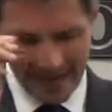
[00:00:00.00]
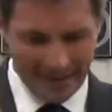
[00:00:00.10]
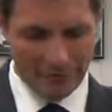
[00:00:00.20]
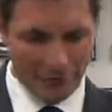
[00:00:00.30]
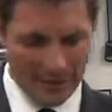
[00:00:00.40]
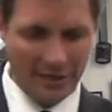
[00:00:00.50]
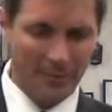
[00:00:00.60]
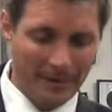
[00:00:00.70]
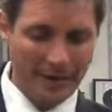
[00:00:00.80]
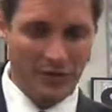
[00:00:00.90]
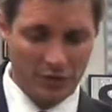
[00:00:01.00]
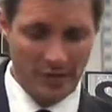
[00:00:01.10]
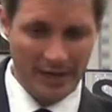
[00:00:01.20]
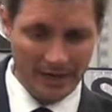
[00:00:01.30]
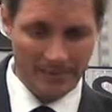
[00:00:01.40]
I had a friend in the
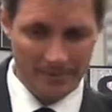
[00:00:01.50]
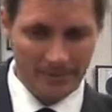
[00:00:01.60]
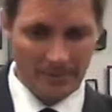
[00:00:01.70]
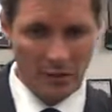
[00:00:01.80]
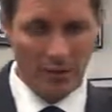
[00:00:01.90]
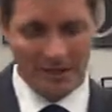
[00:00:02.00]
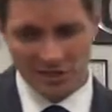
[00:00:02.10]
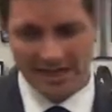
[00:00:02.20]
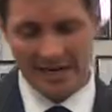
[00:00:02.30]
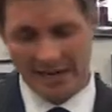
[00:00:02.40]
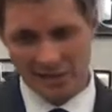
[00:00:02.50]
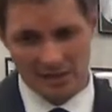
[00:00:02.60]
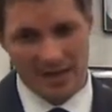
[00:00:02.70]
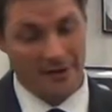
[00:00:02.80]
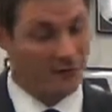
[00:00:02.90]
ministry who had sin in his
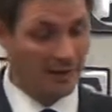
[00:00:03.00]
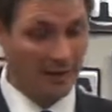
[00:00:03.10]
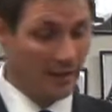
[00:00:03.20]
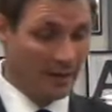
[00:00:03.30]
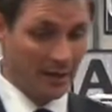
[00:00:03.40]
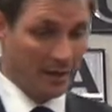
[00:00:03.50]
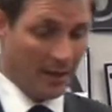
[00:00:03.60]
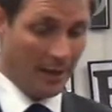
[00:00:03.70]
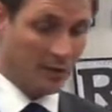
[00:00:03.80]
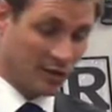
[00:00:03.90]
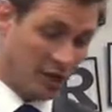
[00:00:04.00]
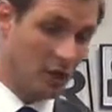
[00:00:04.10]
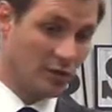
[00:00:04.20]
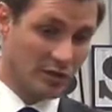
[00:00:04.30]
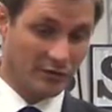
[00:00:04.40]
life, and he was
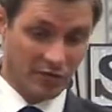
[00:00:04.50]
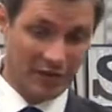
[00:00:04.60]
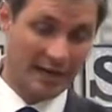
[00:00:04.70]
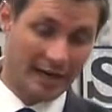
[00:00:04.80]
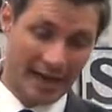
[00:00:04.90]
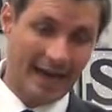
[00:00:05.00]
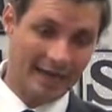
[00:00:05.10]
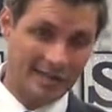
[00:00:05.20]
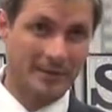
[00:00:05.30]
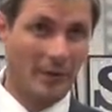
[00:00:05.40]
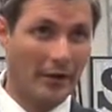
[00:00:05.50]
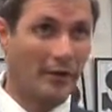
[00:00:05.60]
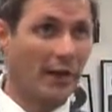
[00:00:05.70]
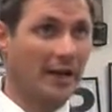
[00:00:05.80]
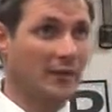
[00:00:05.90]
accused of sin, and I asked him whether
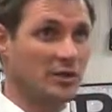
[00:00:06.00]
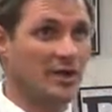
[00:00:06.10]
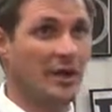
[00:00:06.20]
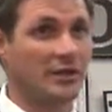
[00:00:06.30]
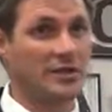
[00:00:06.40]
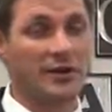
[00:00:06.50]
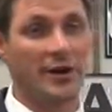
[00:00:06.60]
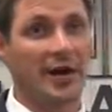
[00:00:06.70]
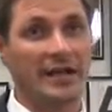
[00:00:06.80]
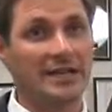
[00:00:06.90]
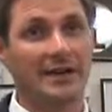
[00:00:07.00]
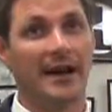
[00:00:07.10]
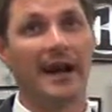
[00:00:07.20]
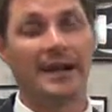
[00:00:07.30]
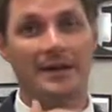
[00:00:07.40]
or not he was guilty or not, and he
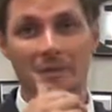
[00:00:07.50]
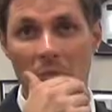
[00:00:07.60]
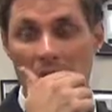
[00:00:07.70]
denied it.